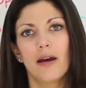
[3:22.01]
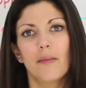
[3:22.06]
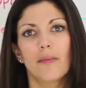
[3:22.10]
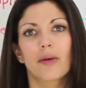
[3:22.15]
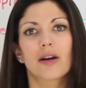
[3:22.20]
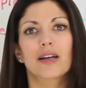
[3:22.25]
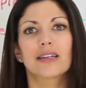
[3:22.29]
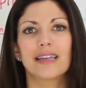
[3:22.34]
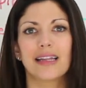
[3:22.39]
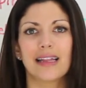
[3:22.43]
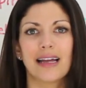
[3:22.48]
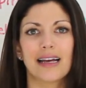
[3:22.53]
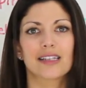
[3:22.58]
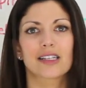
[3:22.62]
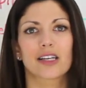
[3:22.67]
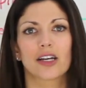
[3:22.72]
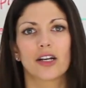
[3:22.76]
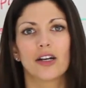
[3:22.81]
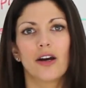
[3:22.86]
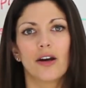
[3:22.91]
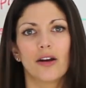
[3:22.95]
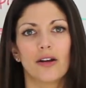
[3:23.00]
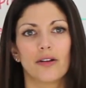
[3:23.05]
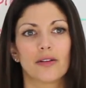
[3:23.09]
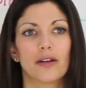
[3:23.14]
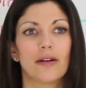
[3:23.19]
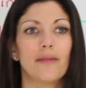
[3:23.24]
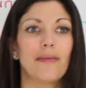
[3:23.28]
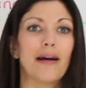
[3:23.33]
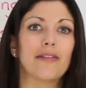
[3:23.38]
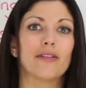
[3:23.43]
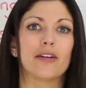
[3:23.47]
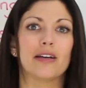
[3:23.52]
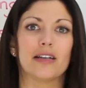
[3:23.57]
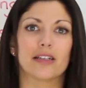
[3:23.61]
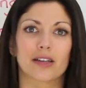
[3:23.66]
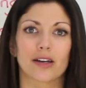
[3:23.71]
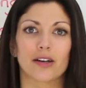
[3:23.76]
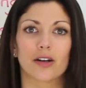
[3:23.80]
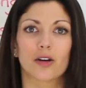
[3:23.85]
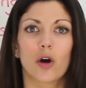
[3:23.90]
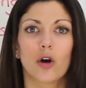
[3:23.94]
because then the amount that it's
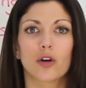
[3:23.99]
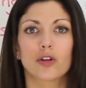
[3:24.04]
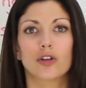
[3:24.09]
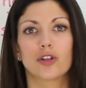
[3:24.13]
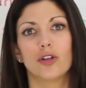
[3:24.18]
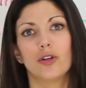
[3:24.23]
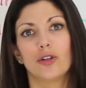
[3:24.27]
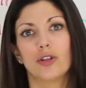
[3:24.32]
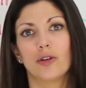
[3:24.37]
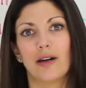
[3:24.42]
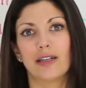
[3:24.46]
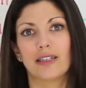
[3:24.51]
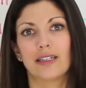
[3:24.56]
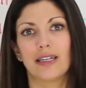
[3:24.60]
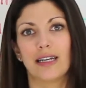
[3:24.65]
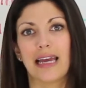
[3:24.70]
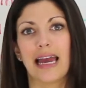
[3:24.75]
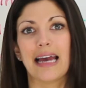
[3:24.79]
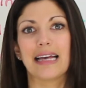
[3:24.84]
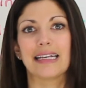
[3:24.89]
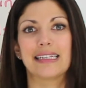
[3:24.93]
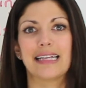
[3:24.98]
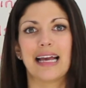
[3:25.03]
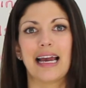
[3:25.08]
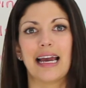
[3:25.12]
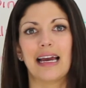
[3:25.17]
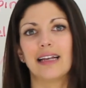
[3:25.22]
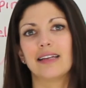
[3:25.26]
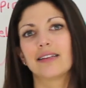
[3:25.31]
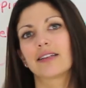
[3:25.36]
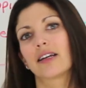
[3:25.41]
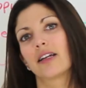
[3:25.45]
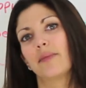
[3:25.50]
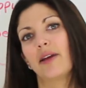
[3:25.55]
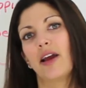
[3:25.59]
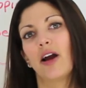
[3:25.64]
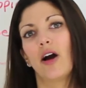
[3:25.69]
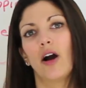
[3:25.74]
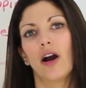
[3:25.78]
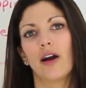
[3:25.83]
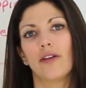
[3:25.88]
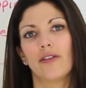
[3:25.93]
going to cost you to actually get a sale is going to be
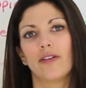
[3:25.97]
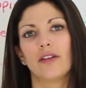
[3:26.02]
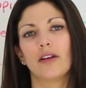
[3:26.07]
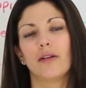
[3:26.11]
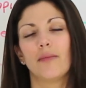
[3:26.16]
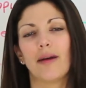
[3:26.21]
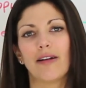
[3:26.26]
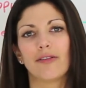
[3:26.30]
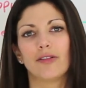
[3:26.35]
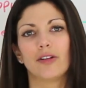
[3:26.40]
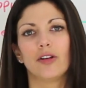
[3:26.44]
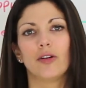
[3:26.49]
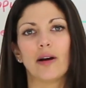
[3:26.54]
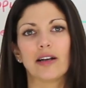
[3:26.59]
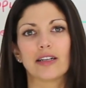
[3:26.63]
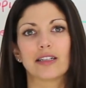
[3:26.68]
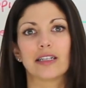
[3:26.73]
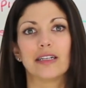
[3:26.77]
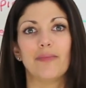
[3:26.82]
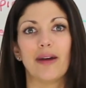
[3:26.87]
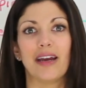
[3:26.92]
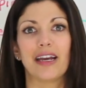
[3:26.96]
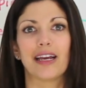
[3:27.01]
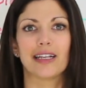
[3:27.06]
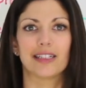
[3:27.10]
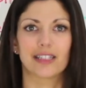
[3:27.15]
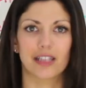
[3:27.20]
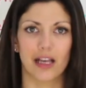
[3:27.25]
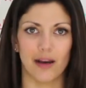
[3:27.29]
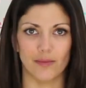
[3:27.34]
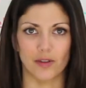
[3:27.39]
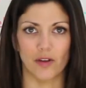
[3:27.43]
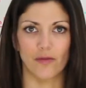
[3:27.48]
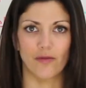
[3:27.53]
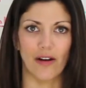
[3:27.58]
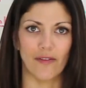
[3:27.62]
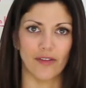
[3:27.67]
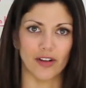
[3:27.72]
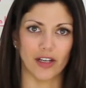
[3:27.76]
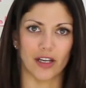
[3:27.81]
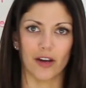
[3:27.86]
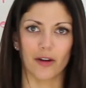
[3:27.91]
higher than the amount you actually make in terms of
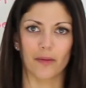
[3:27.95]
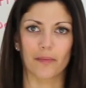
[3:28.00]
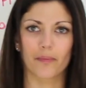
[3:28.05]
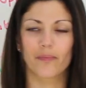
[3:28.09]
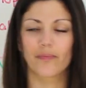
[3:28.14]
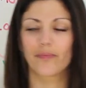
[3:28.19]
revenue.